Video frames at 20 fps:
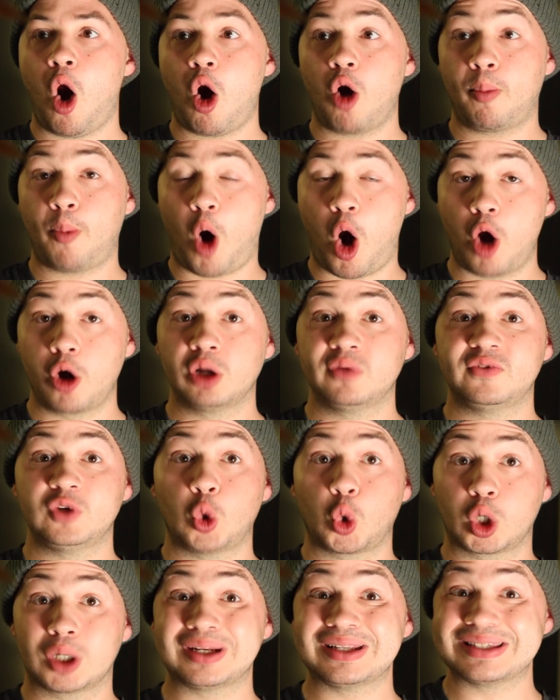are part of
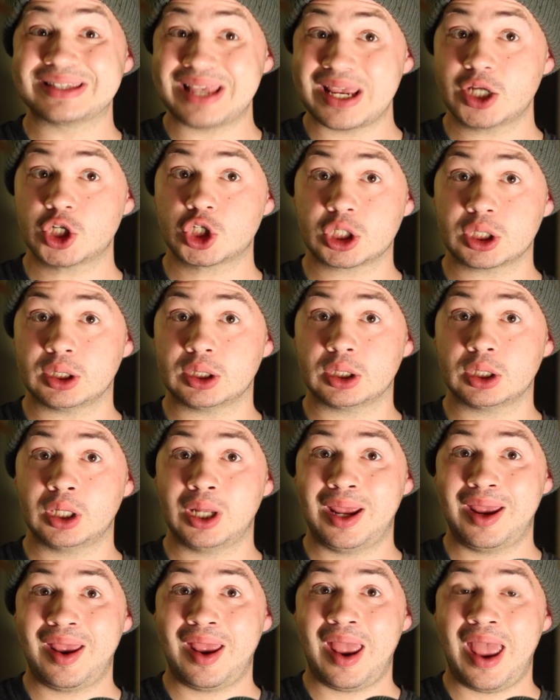an organization,
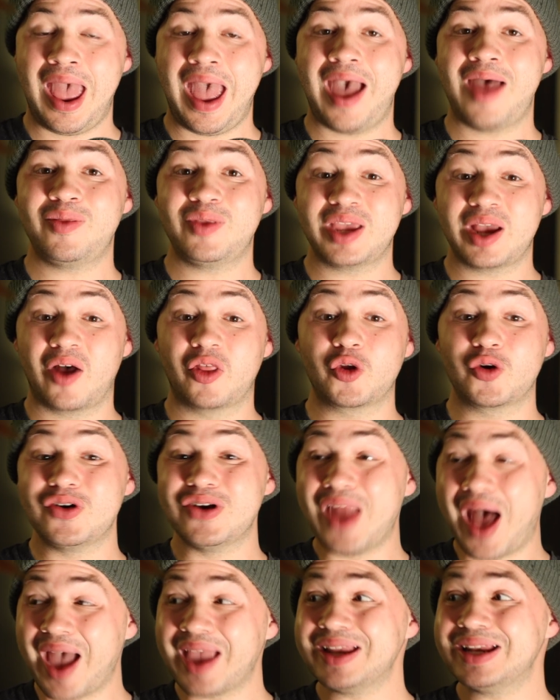and the other
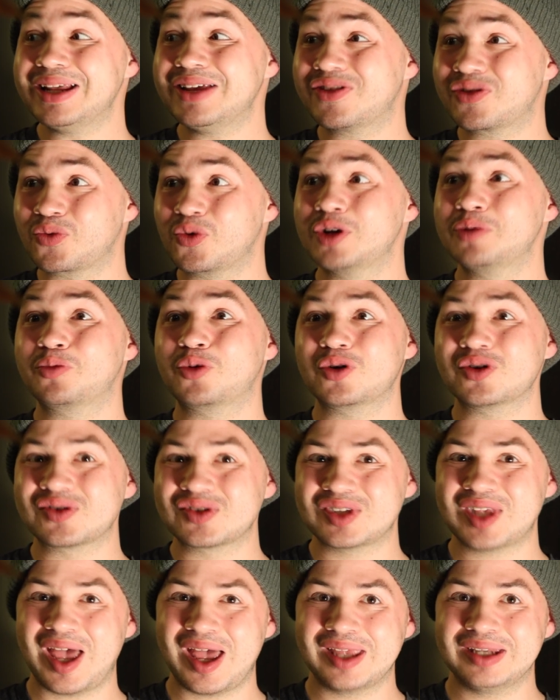
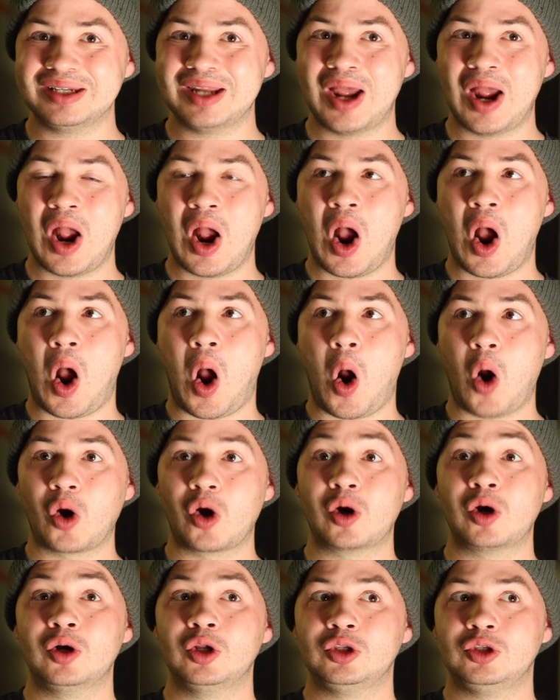93%
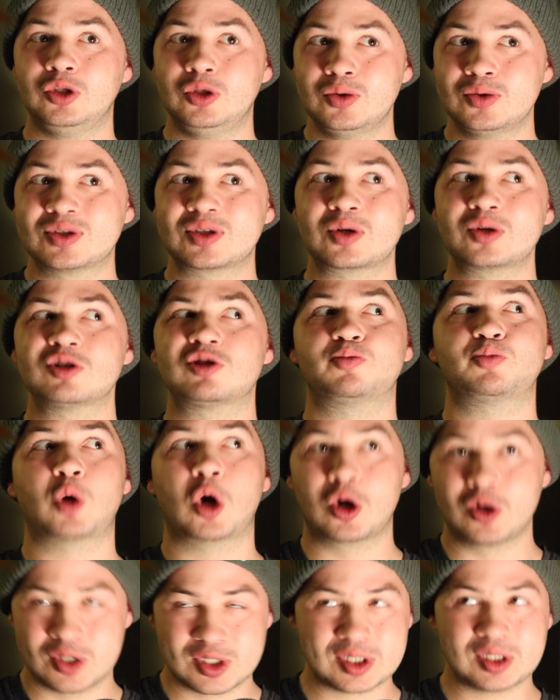are users'
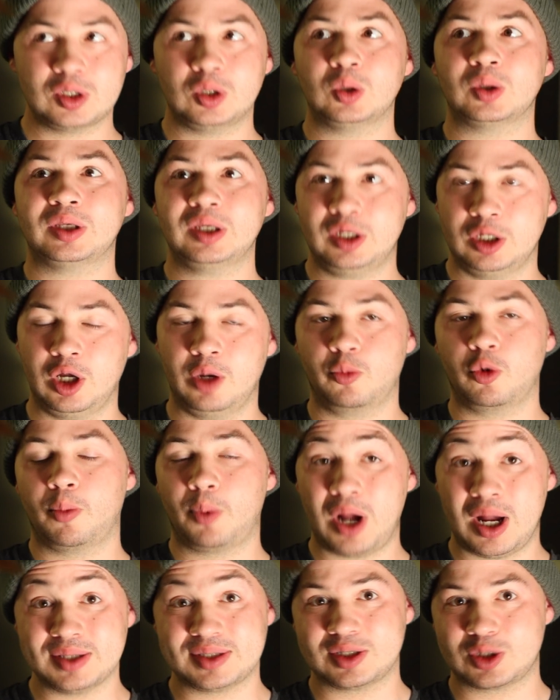personal GitHub
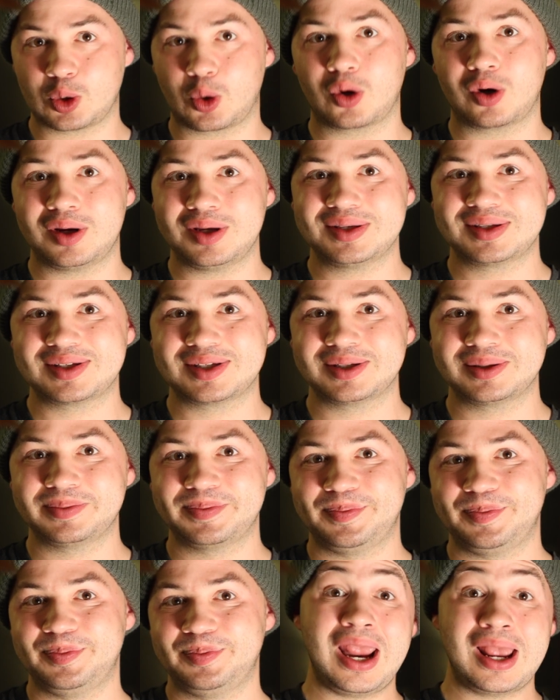repositories.
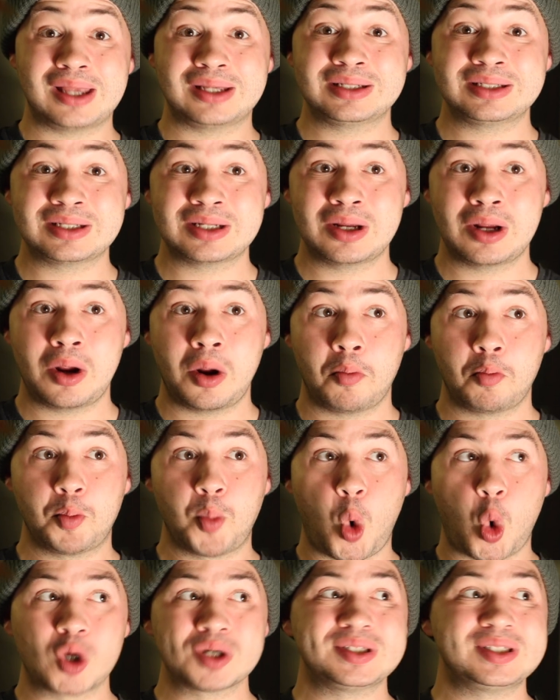And
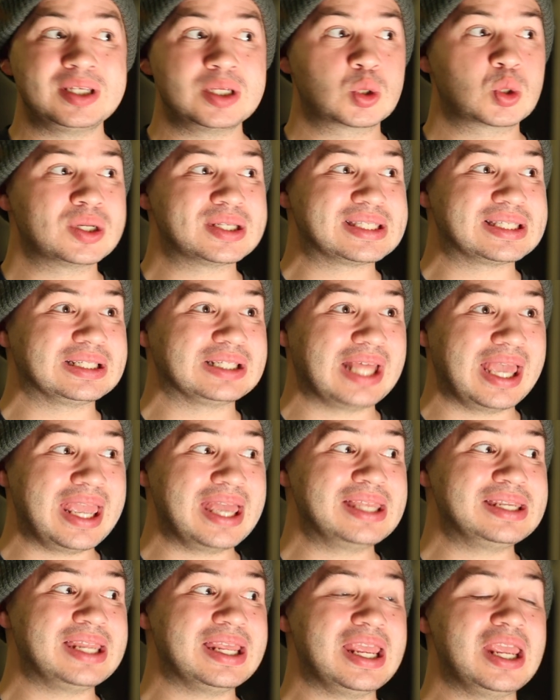more secrets
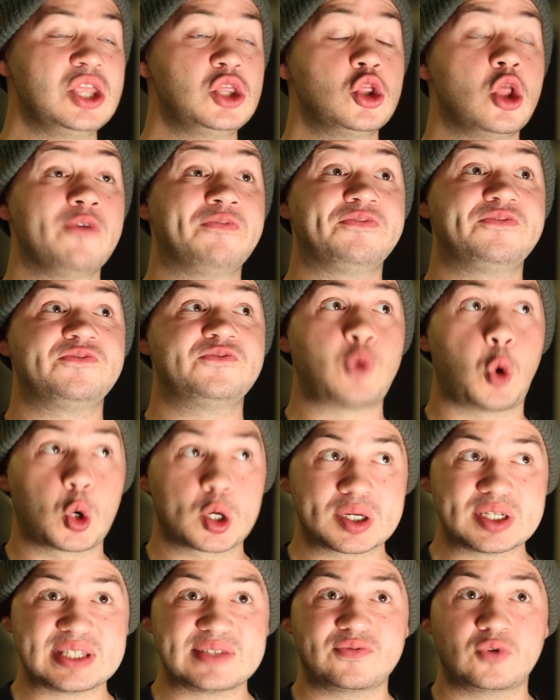land in the
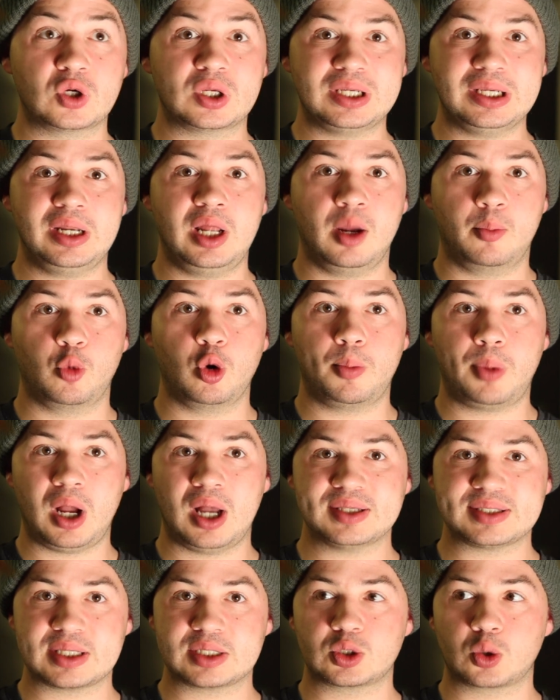forks for GitHub
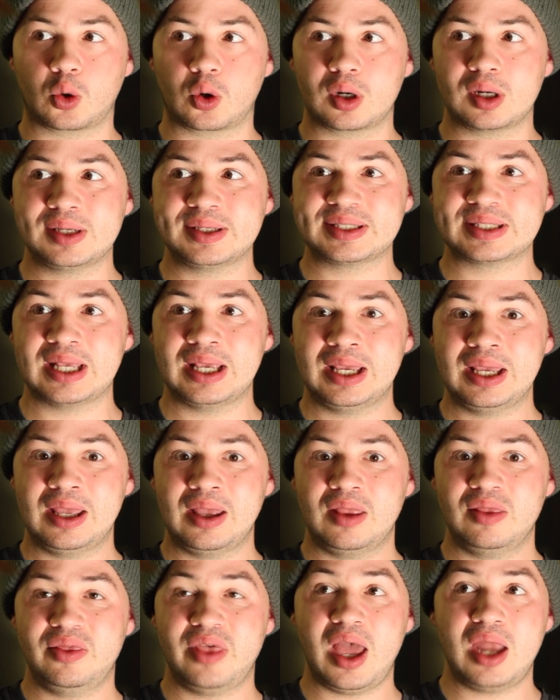repositories
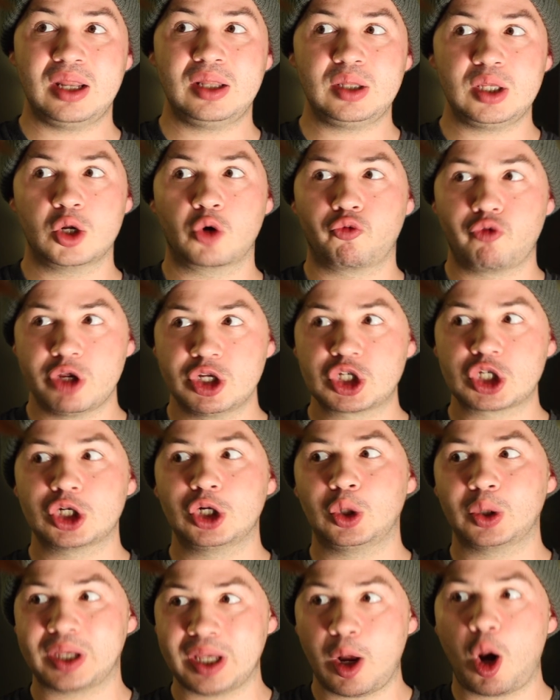than in the
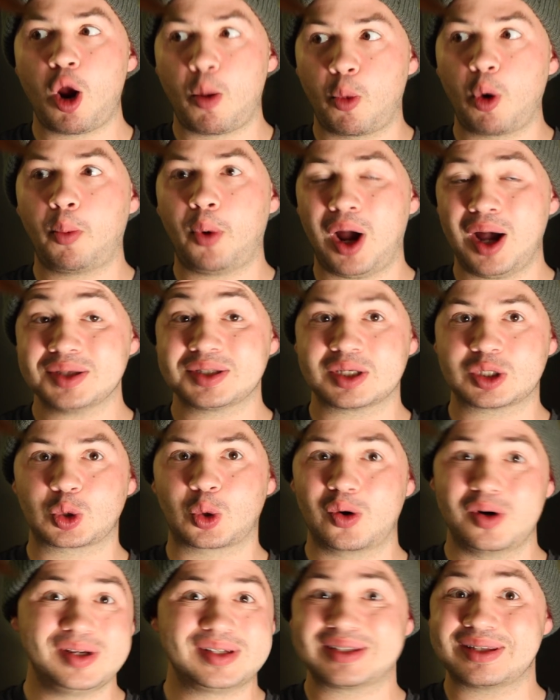original GitHub
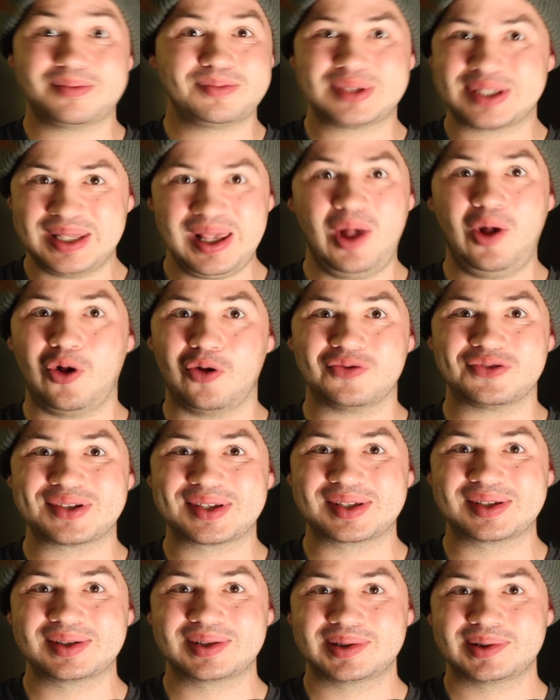repositories
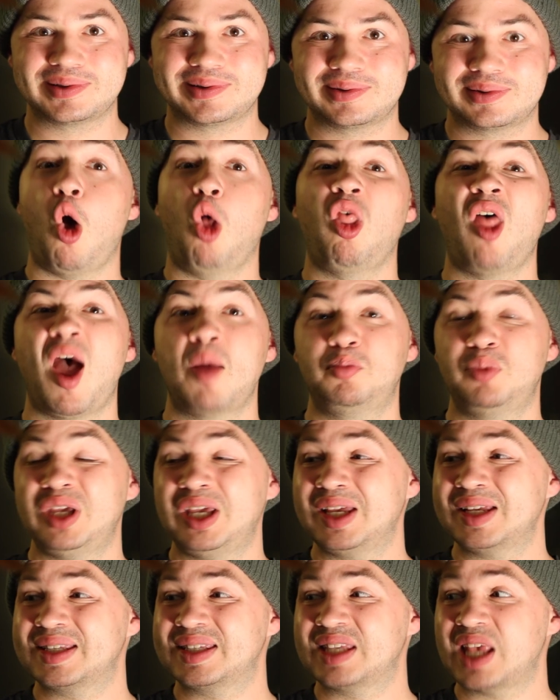themselves. All that being